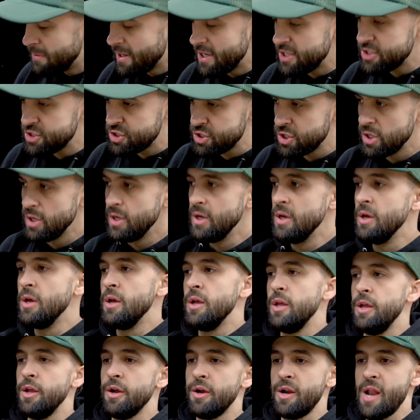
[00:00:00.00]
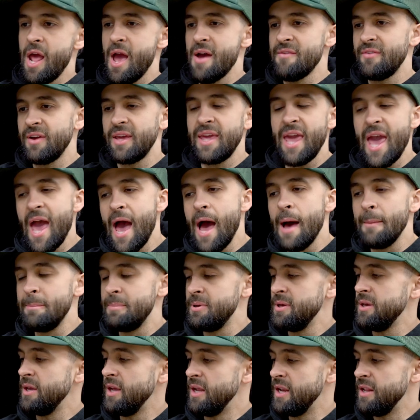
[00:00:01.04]
much, you're gonna have a gap,
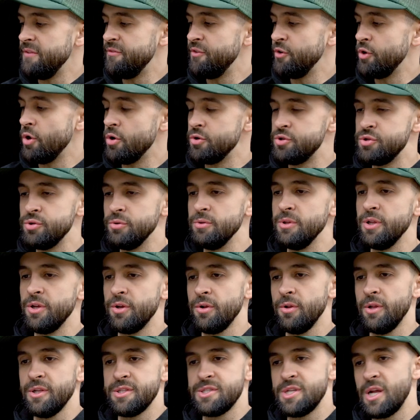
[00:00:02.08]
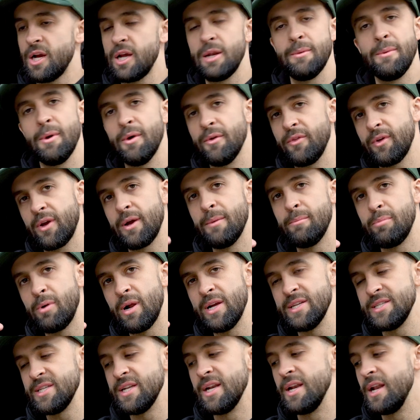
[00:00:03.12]
and if you go too little, it's not gonna be able to
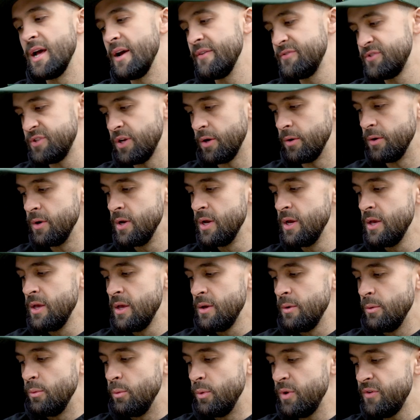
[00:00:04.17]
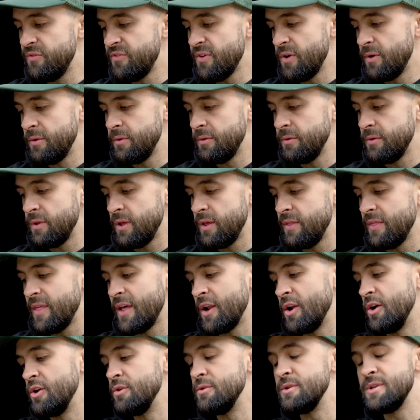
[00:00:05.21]
compress it enough. So we found
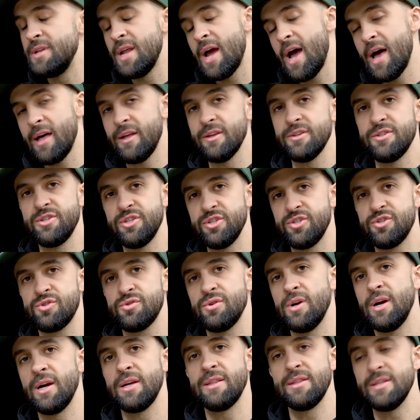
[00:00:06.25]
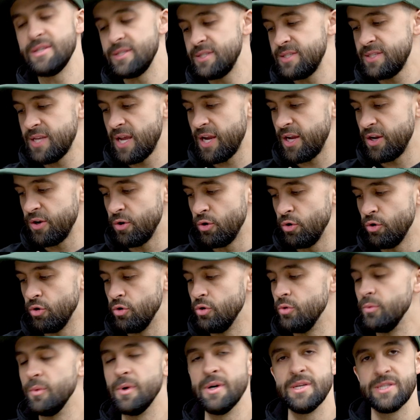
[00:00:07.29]
that on Dallas's truck, the second
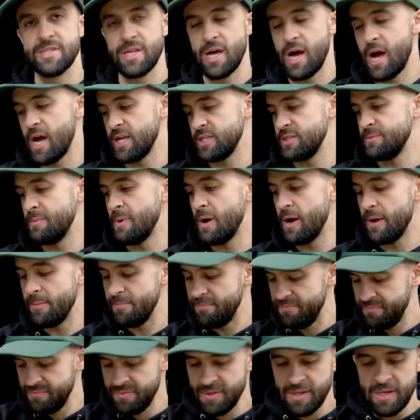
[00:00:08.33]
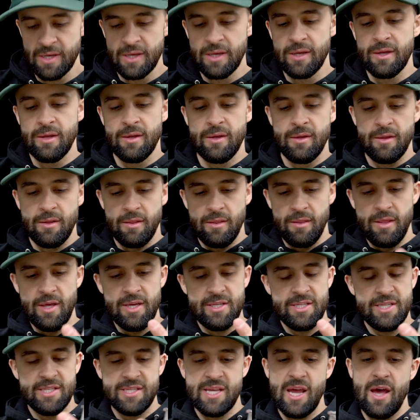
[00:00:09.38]
hole was the hot spot.
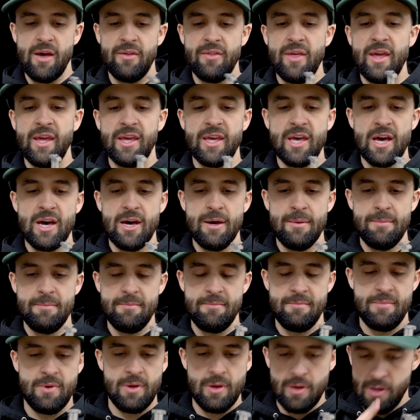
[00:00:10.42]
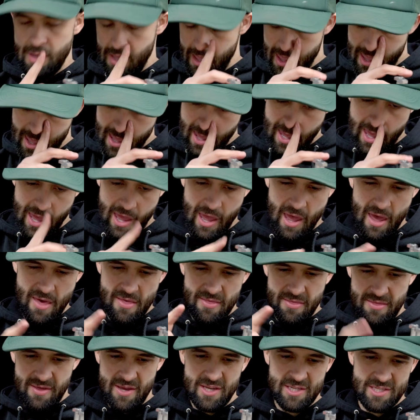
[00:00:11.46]
This is how they come.
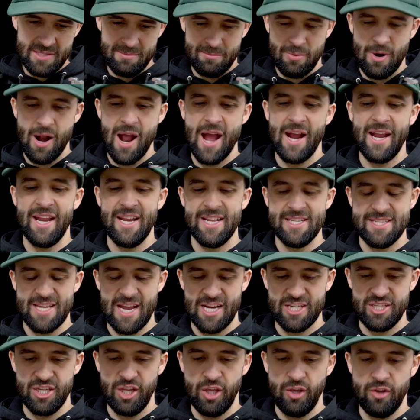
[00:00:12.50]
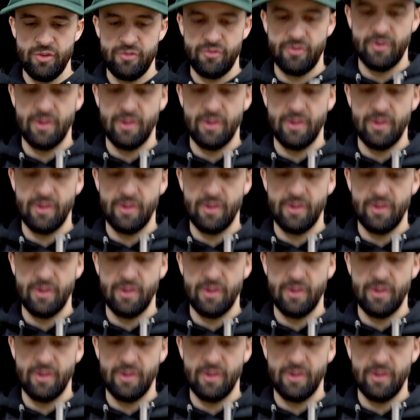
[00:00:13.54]
This bracket is actually used